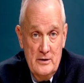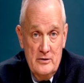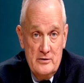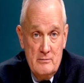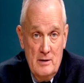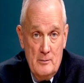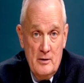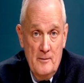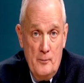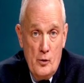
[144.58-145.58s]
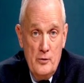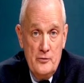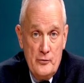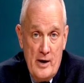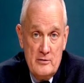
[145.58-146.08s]
She's a member of the board
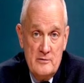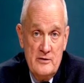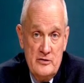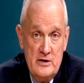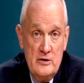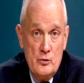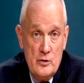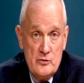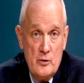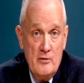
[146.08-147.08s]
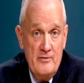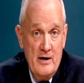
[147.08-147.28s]
of directors of the Jean Griswold